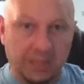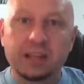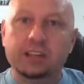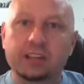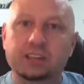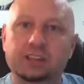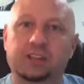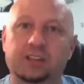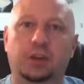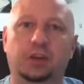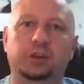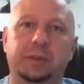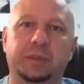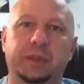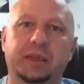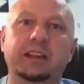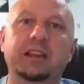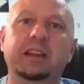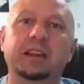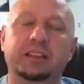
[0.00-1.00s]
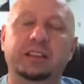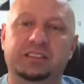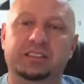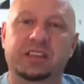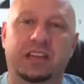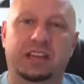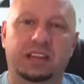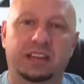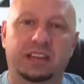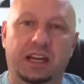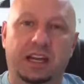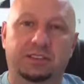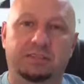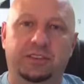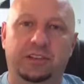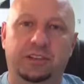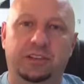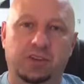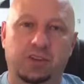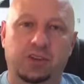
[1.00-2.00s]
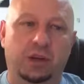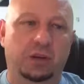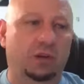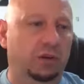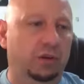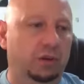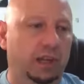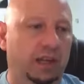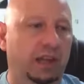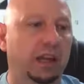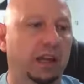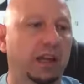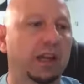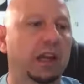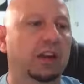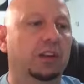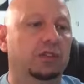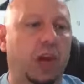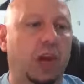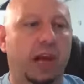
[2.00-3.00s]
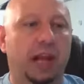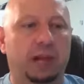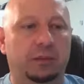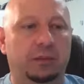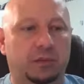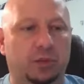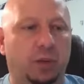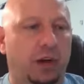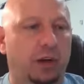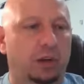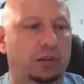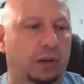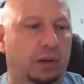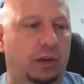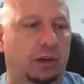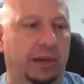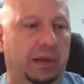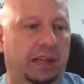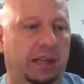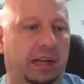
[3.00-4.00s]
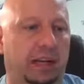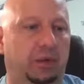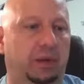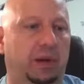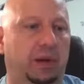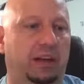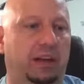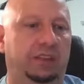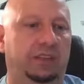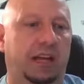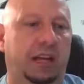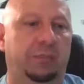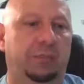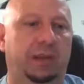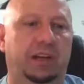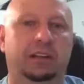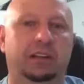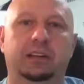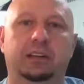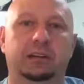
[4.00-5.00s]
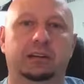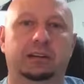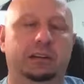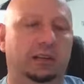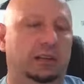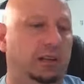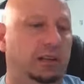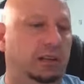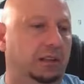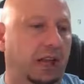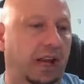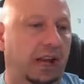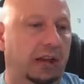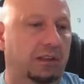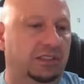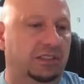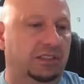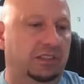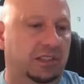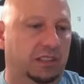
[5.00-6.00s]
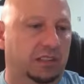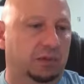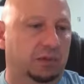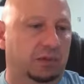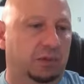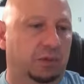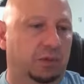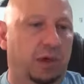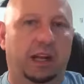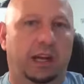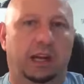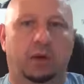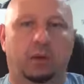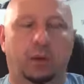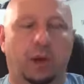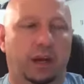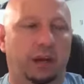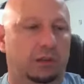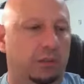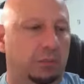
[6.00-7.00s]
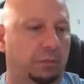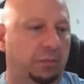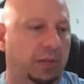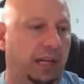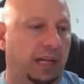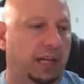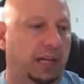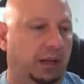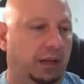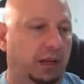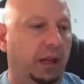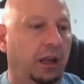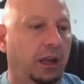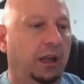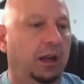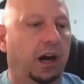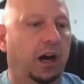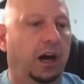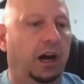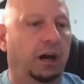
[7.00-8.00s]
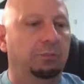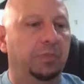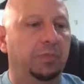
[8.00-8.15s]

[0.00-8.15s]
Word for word: excuse me, the second half of the show, okay? James, welcome. Oh my God, we have not been here in all, yeah, I haven't seen you in a while. Welcome back. Um,